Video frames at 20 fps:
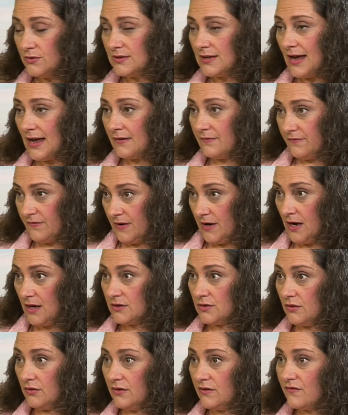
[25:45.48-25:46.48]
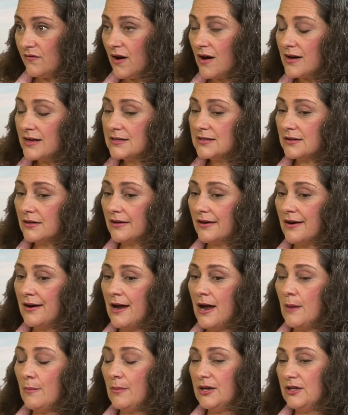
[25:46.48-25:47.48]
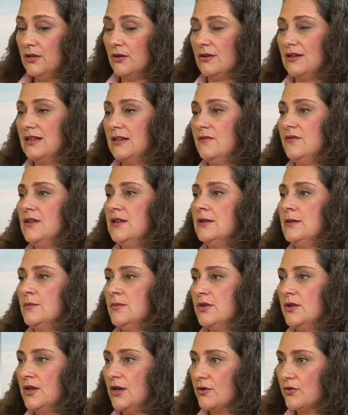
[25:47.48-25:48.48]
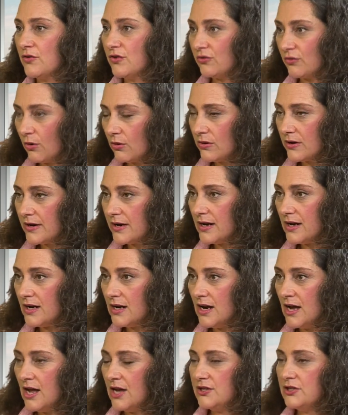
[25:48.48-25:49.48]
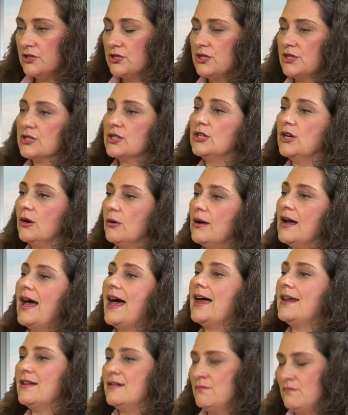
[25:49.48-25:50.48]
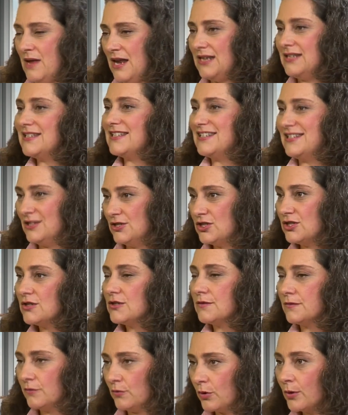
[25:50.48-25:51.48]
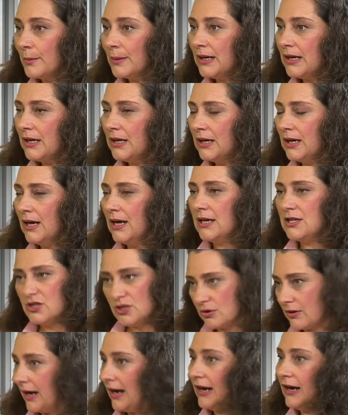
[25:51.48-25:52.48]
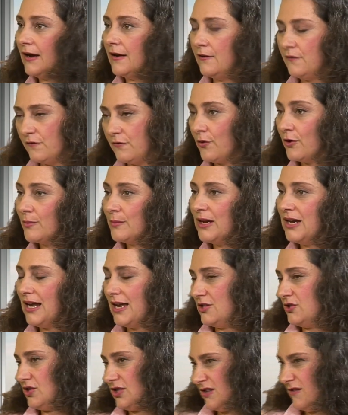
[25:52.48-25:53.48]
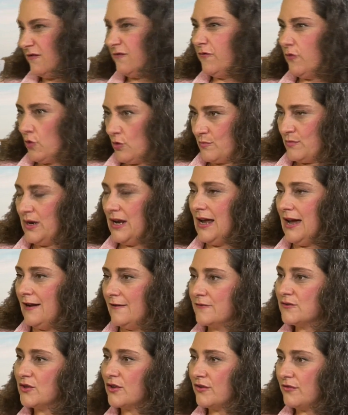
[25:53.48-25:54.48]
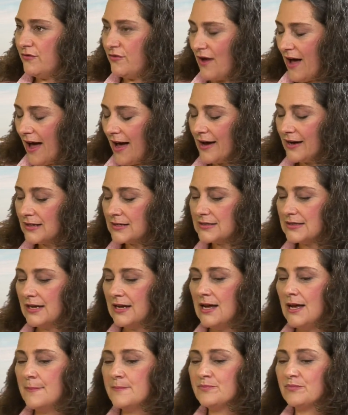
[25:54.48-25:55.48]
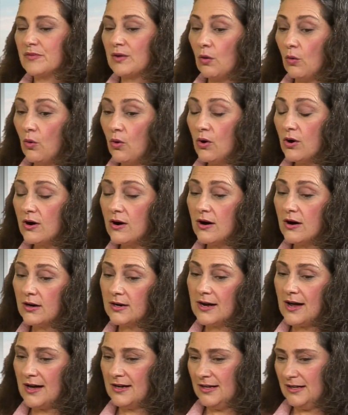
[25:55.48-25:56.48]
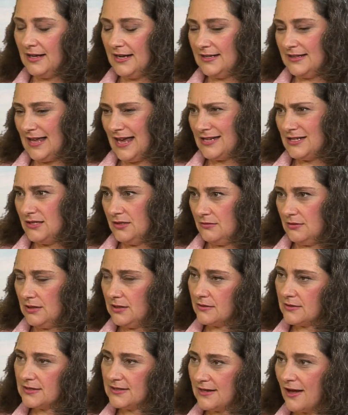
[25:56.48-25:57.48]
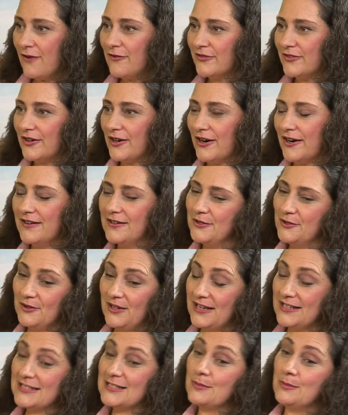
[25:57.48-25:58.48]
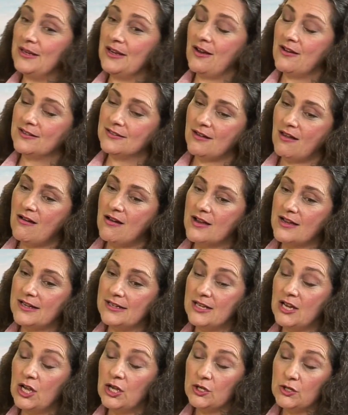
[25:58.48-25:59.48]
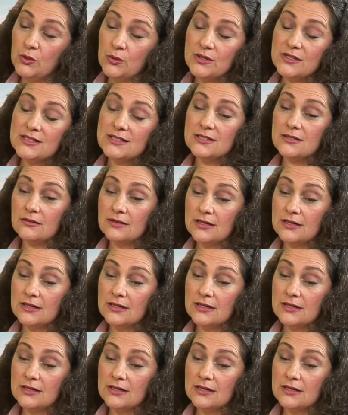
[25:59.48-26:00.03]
that financial advisor, but you're giving them the authority to just go ahead and make decisions for me, trade for me, and just inform me after the fact. Or, kind of like that do-it-yourselfer who likes to be online, you can still